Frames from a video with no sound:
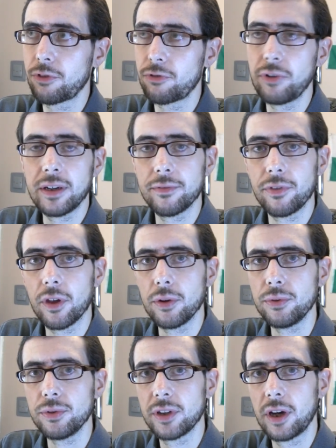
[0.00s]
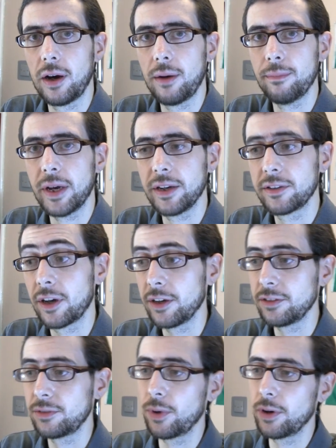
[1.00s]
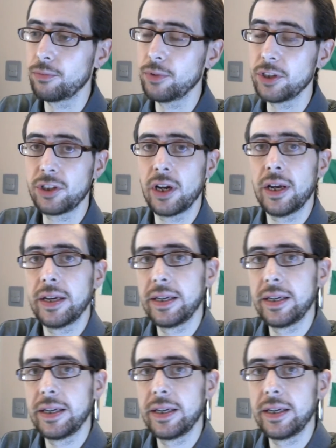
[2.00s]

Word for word: three of those are monetized, one of which